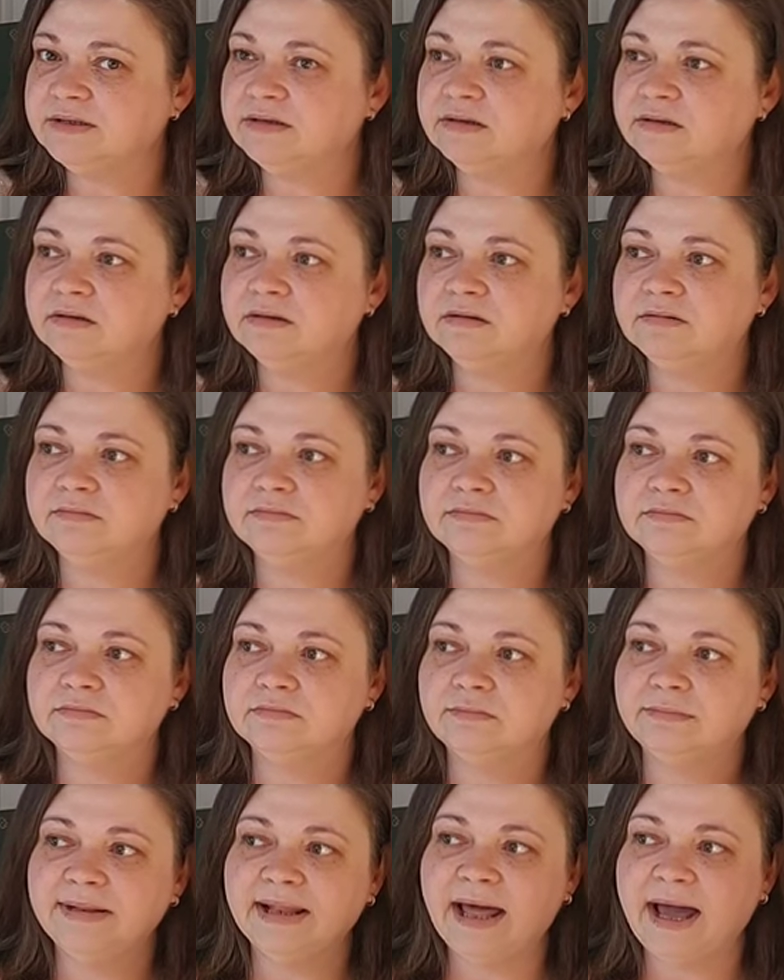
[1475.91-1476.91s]

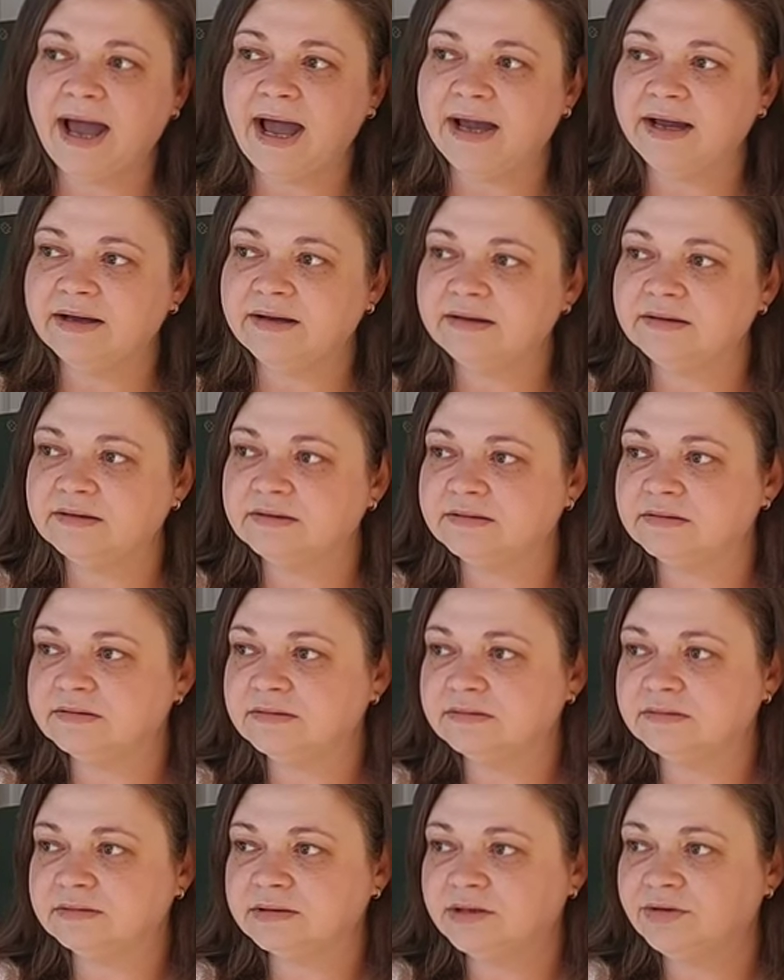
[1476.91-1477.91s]
black,
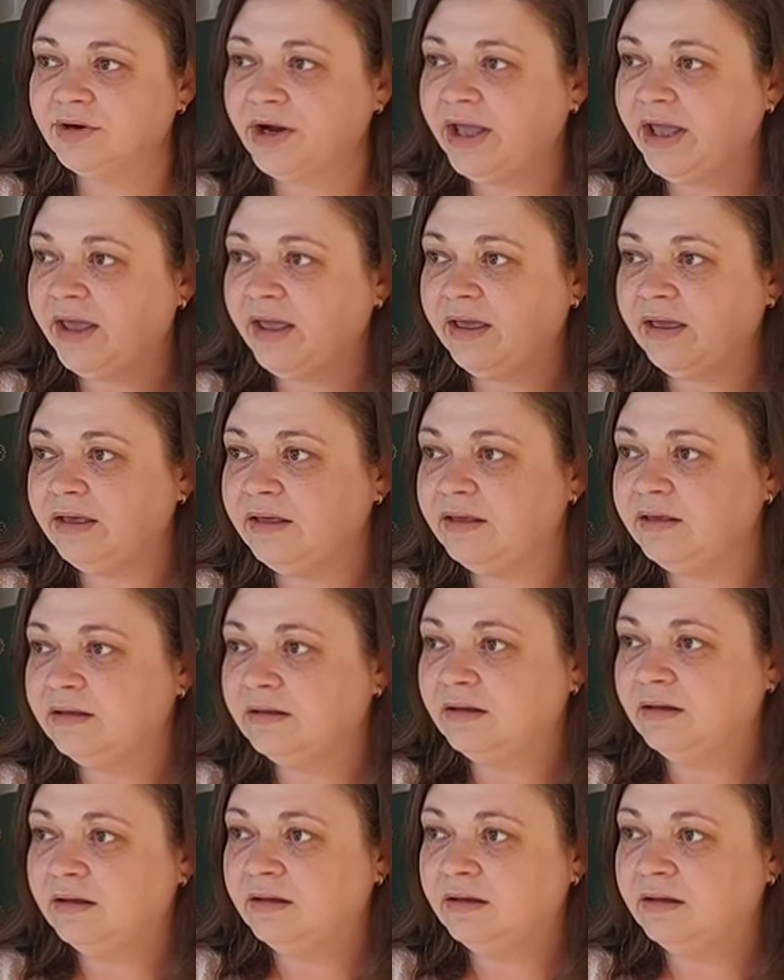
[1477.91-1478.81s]
gray,